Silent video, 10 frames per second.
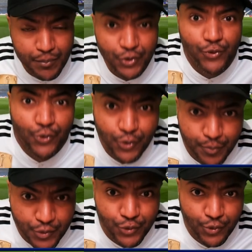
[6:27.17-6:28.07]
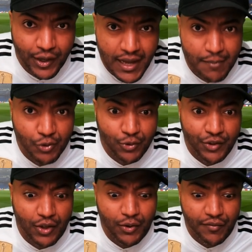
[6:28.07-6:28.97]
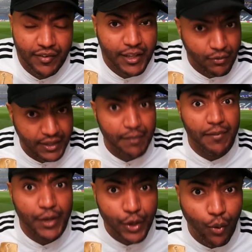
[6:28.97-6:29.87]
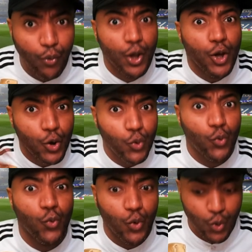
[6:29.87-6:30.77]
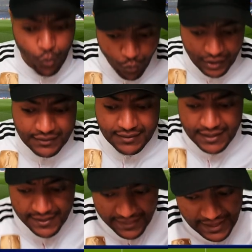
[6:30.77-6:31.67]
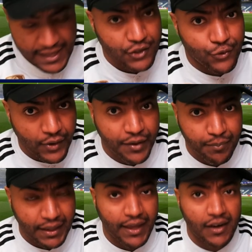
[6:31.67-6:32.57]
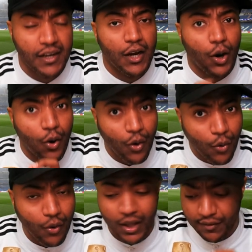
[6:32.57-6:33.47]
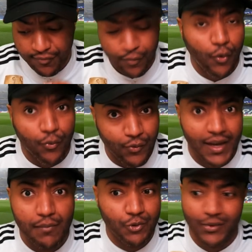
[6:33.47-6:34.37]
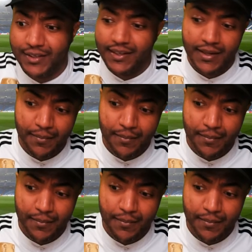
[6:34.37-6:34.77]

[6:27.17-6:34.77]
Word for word: Be sure, be sure to comment on the, on the video and let me know who was the highest rated player or, uh, for Real Madrid.